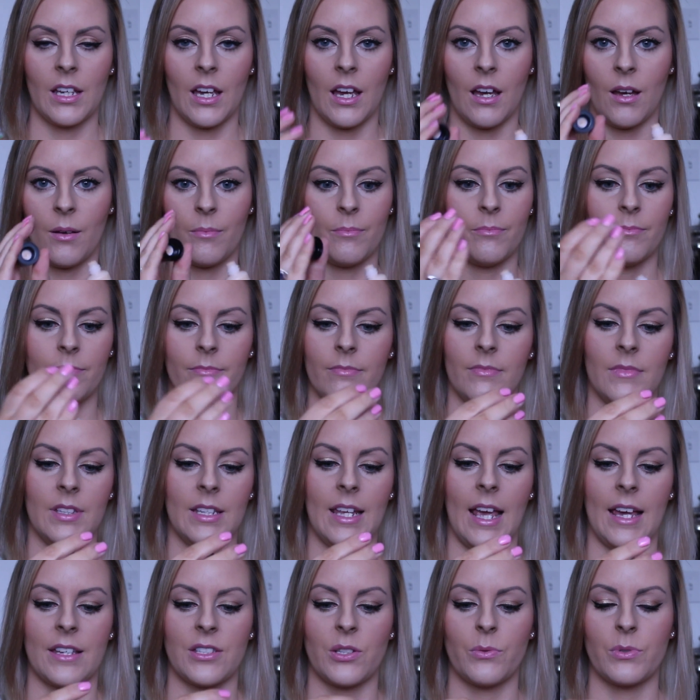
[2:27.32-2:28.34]

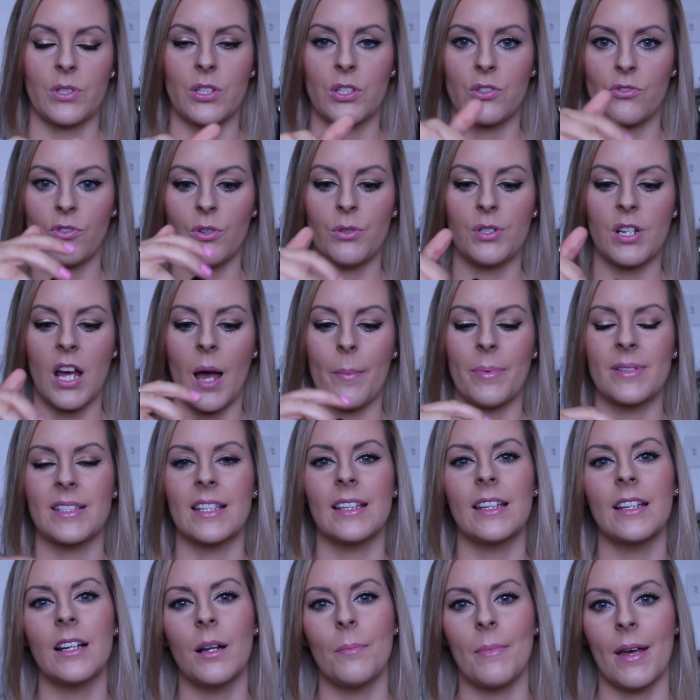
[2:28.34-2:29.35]
yeah, so it's a screw top. It's
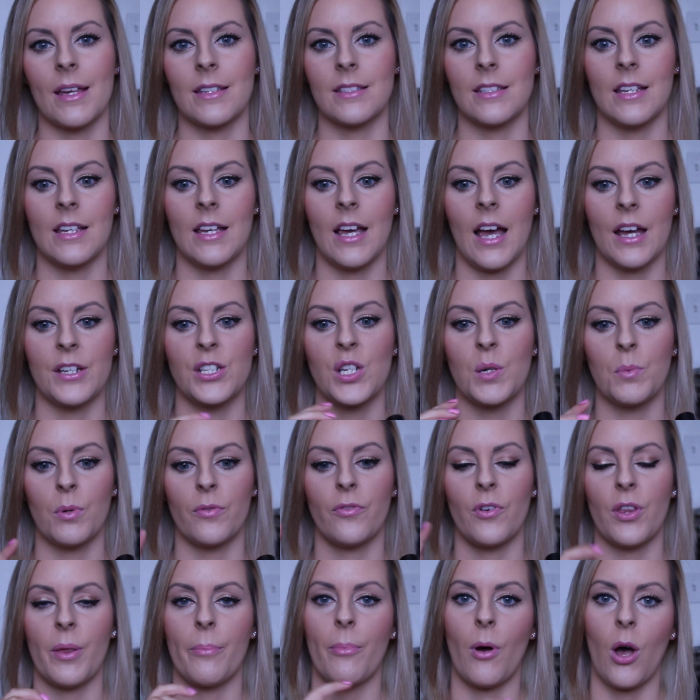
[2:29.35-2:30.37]
a little messy. I do
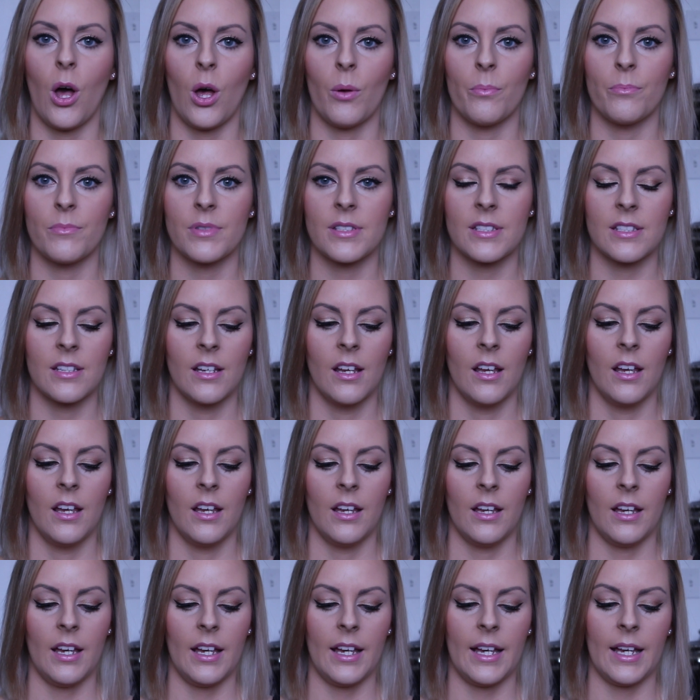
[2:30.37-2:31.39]
prefer the pumps,
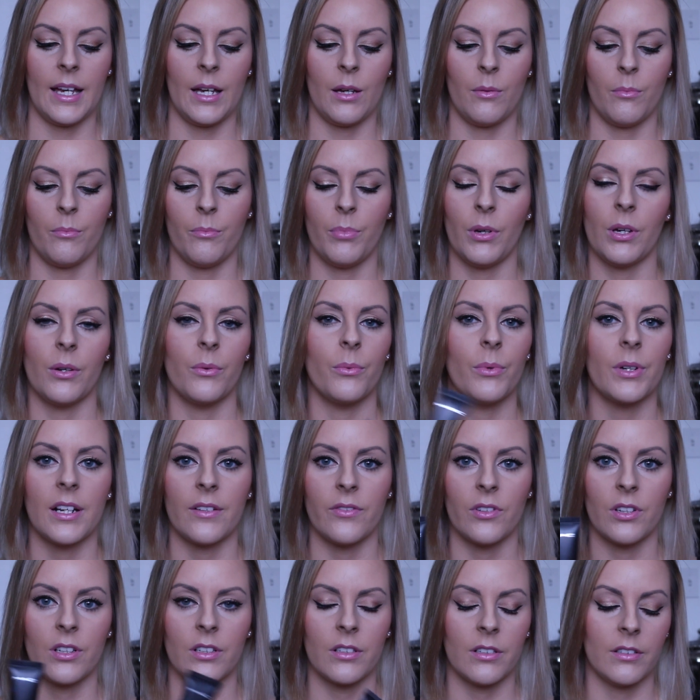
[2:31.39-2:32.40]
but
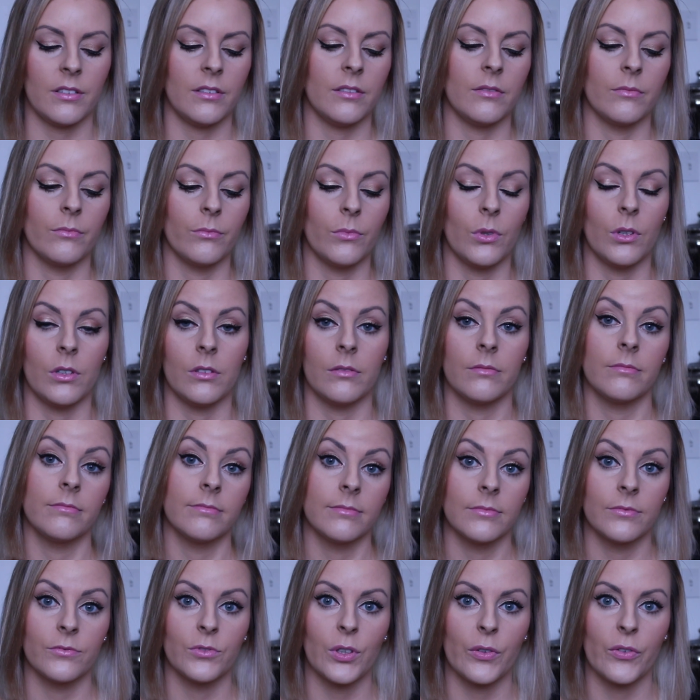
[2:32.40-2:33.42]
whatever. We'll
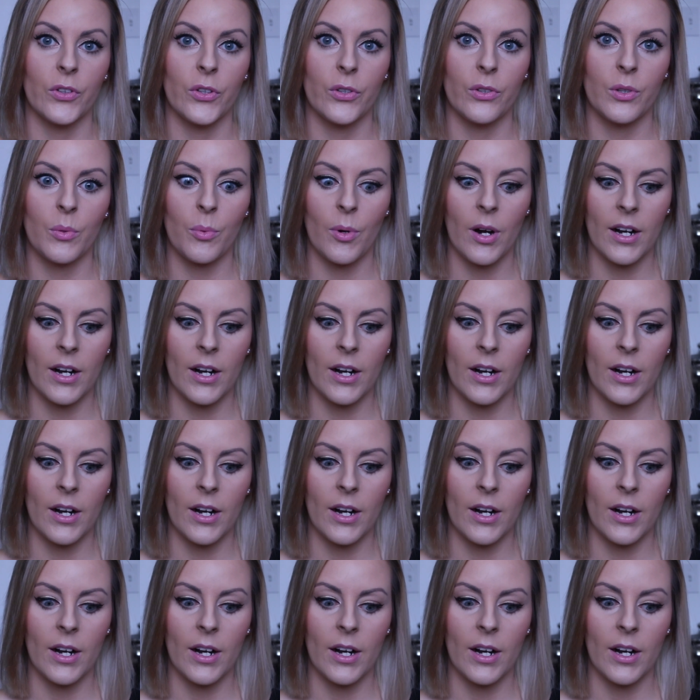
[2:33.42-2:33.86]
review the